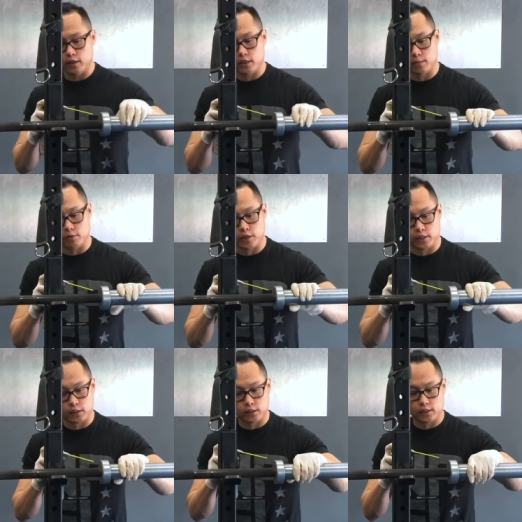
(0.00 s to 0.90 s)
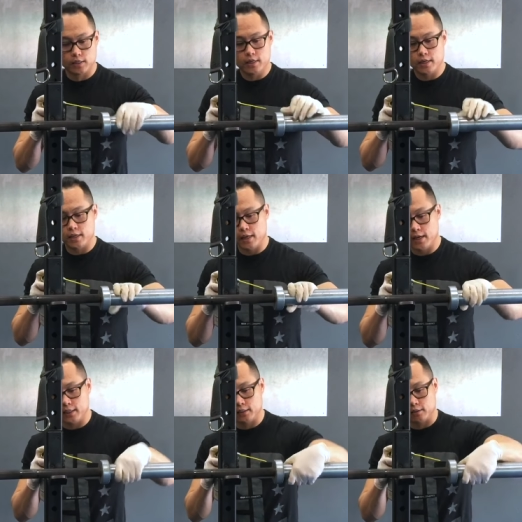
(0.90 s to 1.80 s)
lithium grease in
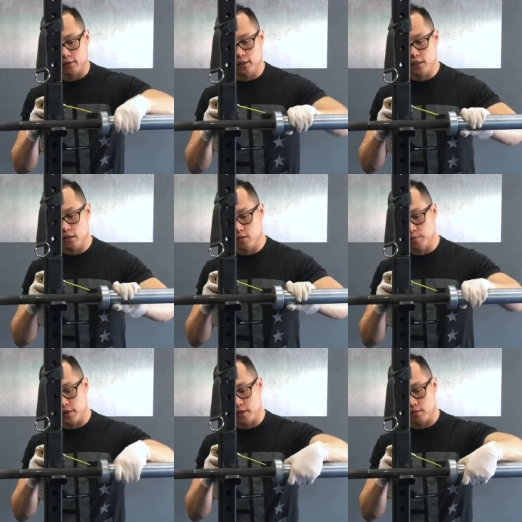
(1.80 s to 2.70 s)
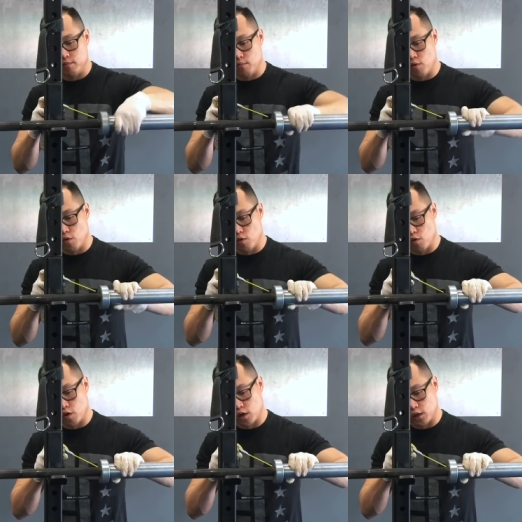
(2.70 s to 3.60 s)
that it's a little bit
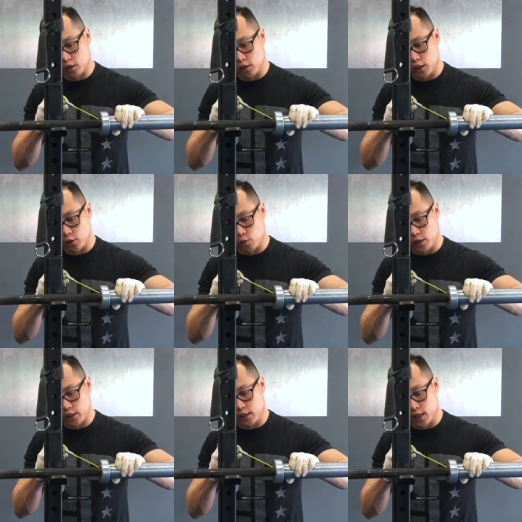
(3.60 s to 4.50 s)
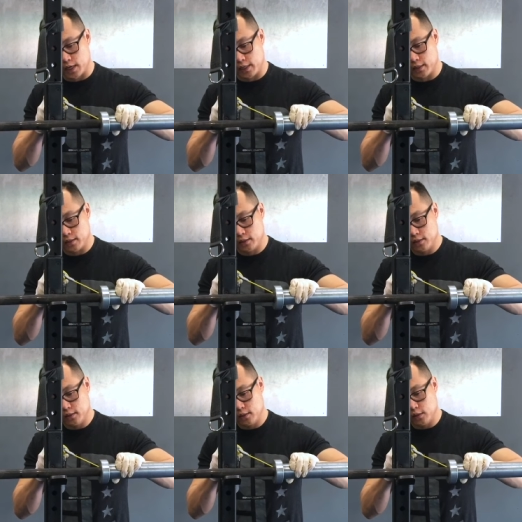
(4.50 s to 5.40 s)
more liquid-like.
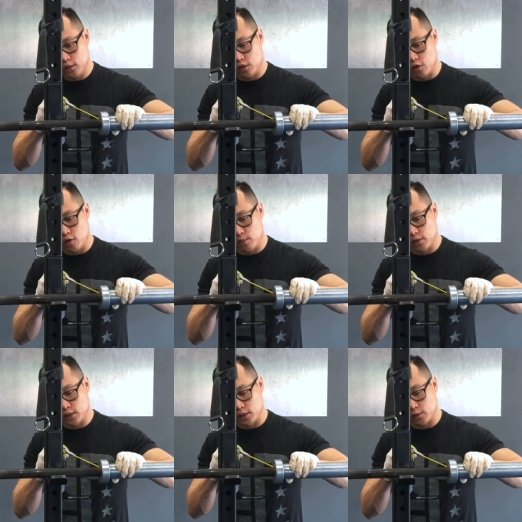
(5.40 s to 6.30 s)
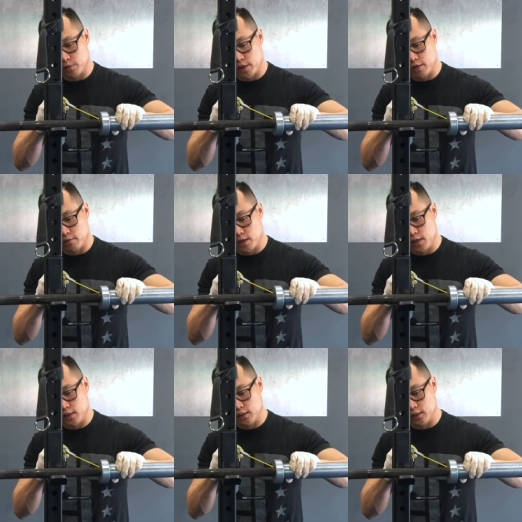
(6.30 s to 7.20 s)
So I'm just gonna spray it
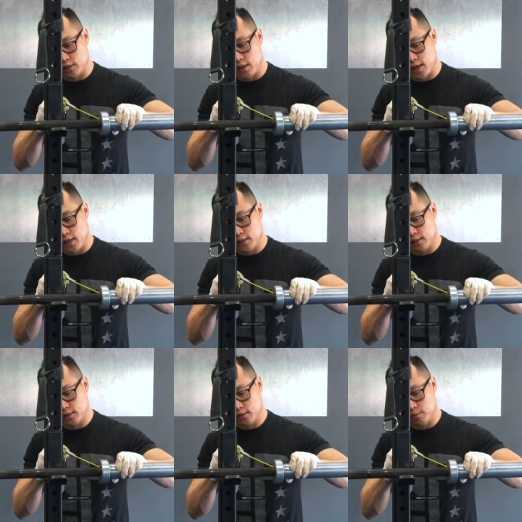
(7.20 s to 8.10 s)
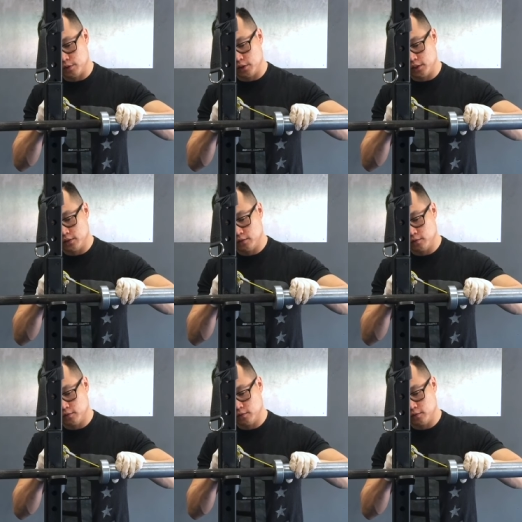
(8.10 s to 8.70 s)
right into that bushing.